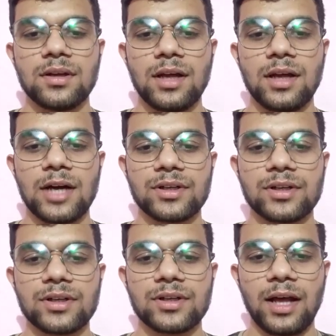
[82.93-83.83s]
Drinking
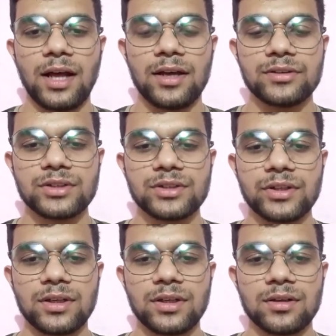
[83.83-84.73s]
Water Company
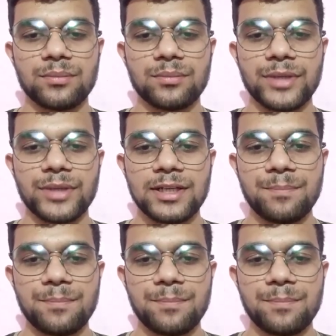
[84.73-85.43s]
by Parle Agro.